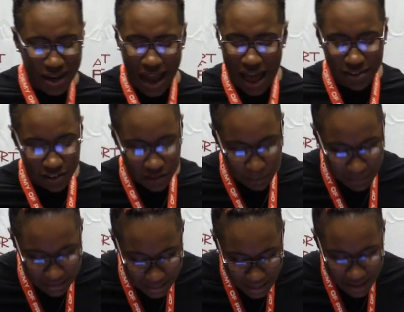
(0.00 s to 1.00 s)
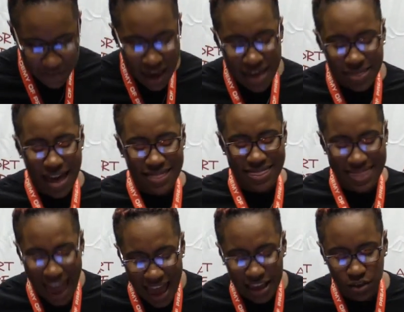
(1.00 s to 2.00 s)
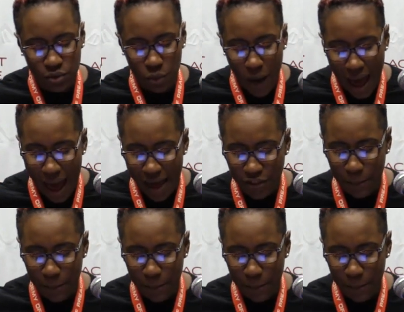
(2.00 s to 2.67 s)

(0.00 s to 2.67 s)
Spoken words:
And I just believe that that is why